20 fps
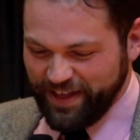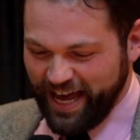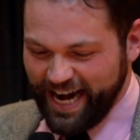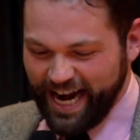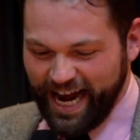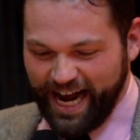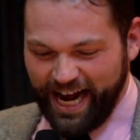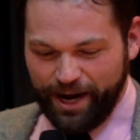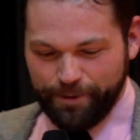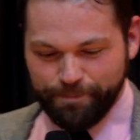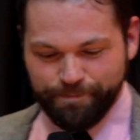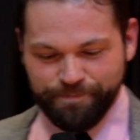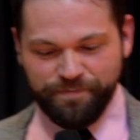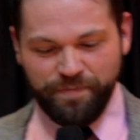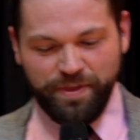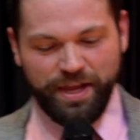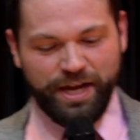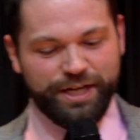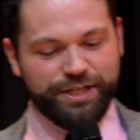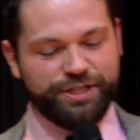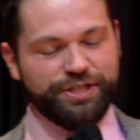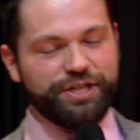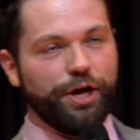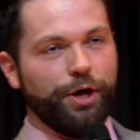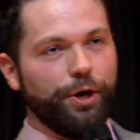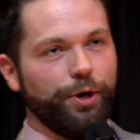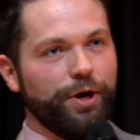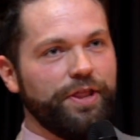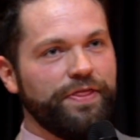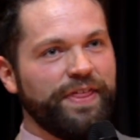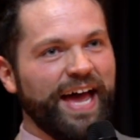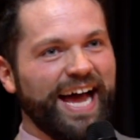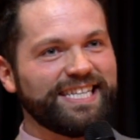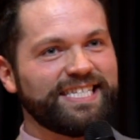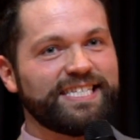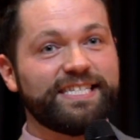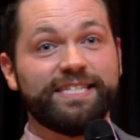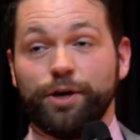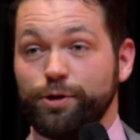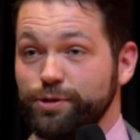that. Um, so
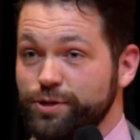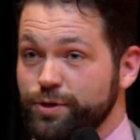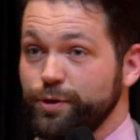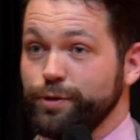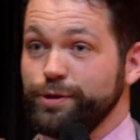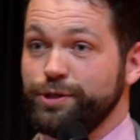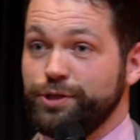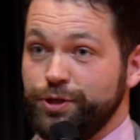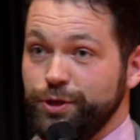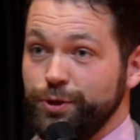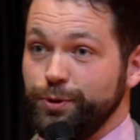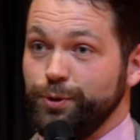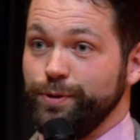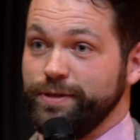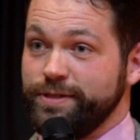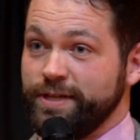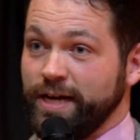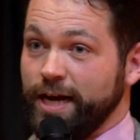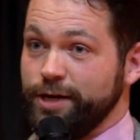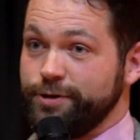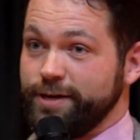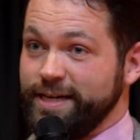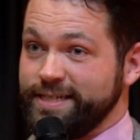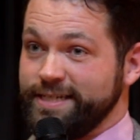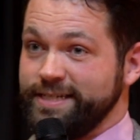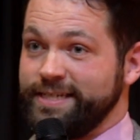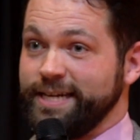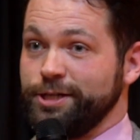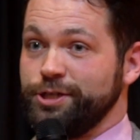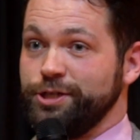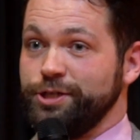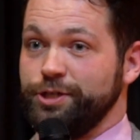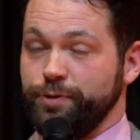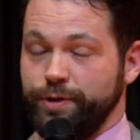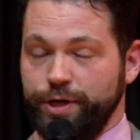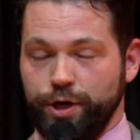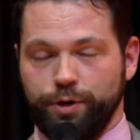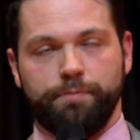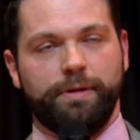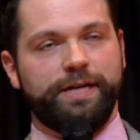that's those are those two contrasting sections.
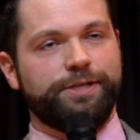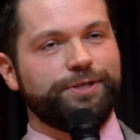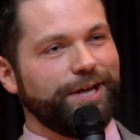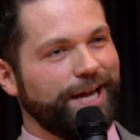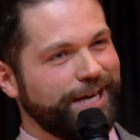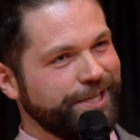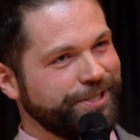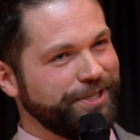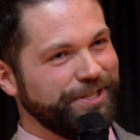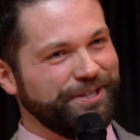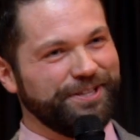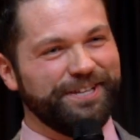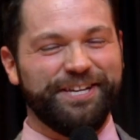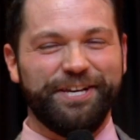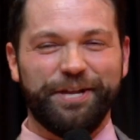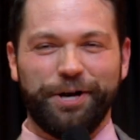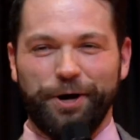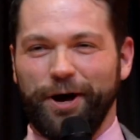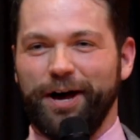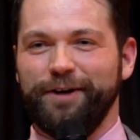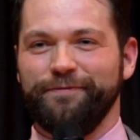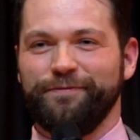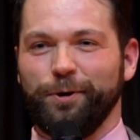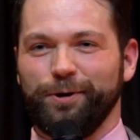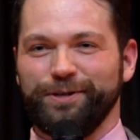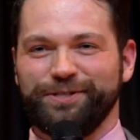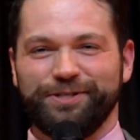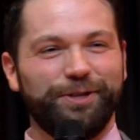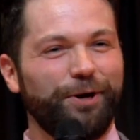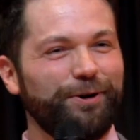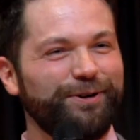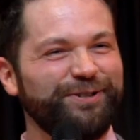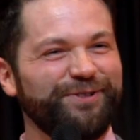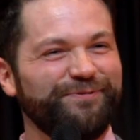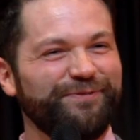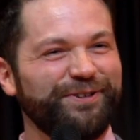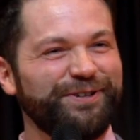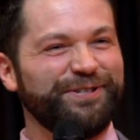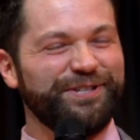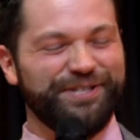You'll hear much, actually, you know, of course,
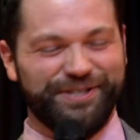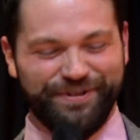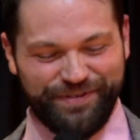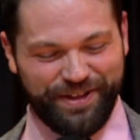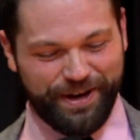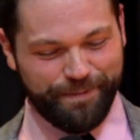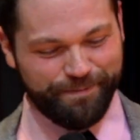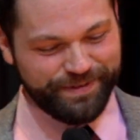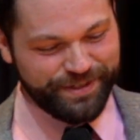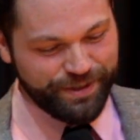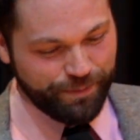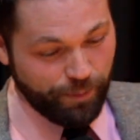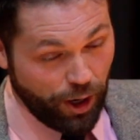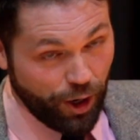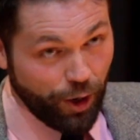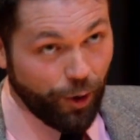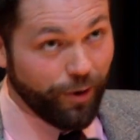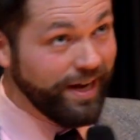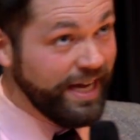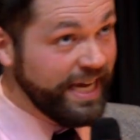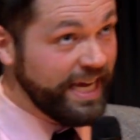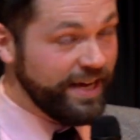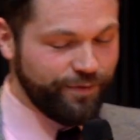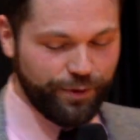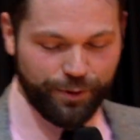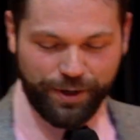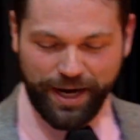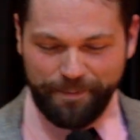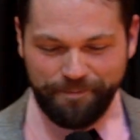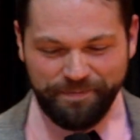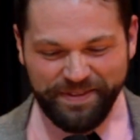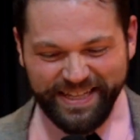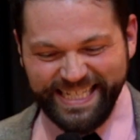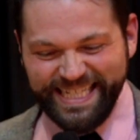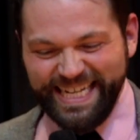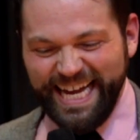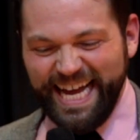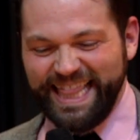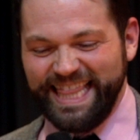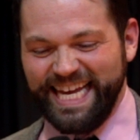larger versions of them tomorrow if you come.
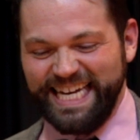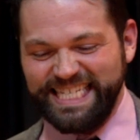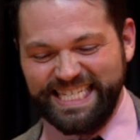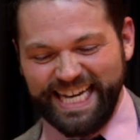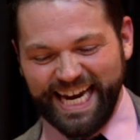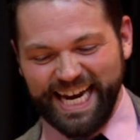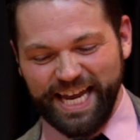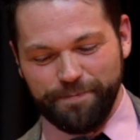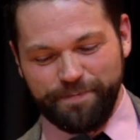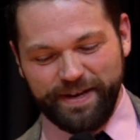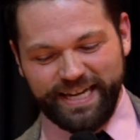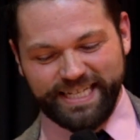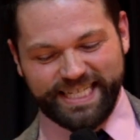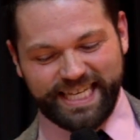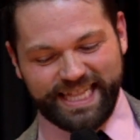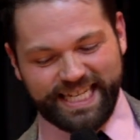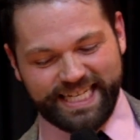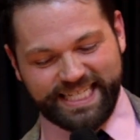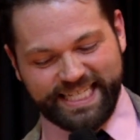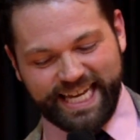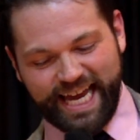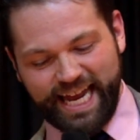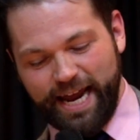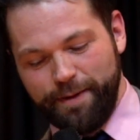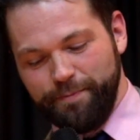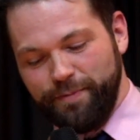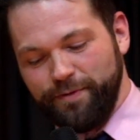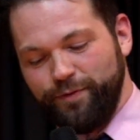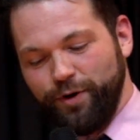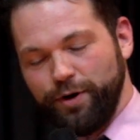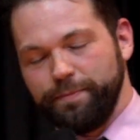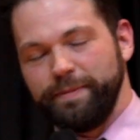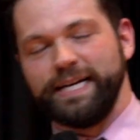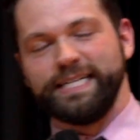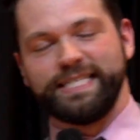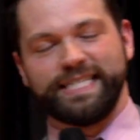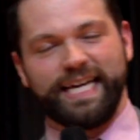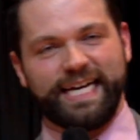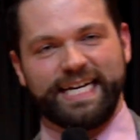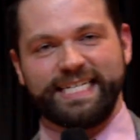The second piece in this set I'm performing
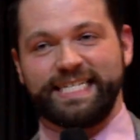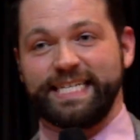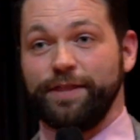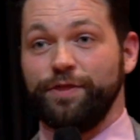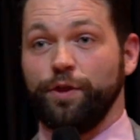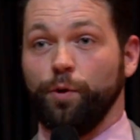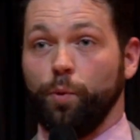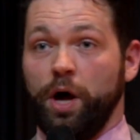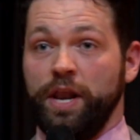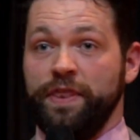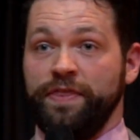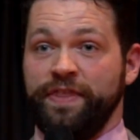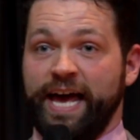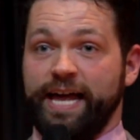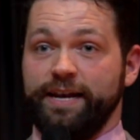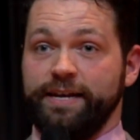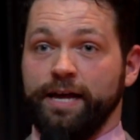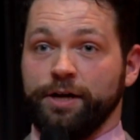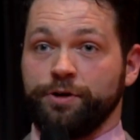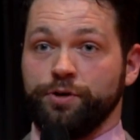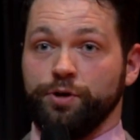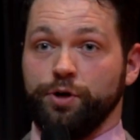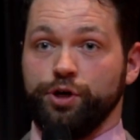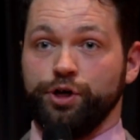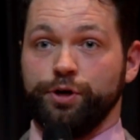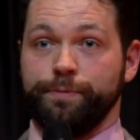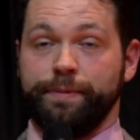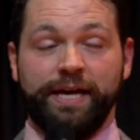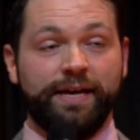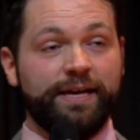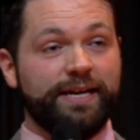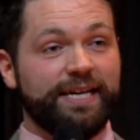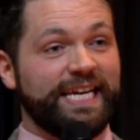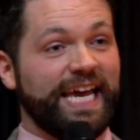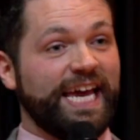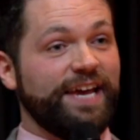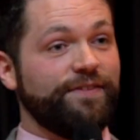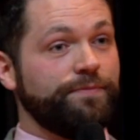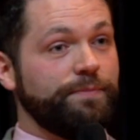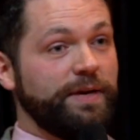is, like I said, the one that Dr. Erb
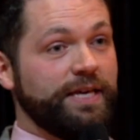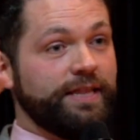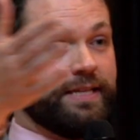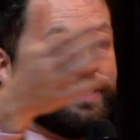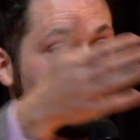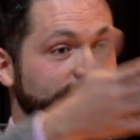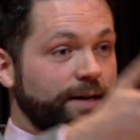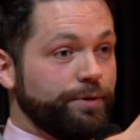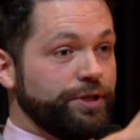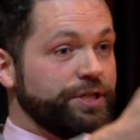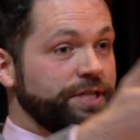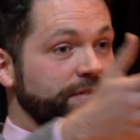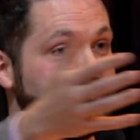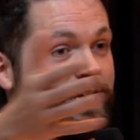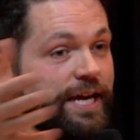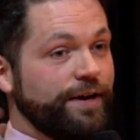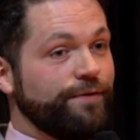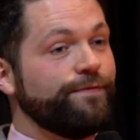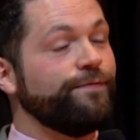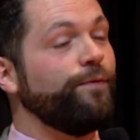gave me this summer to sing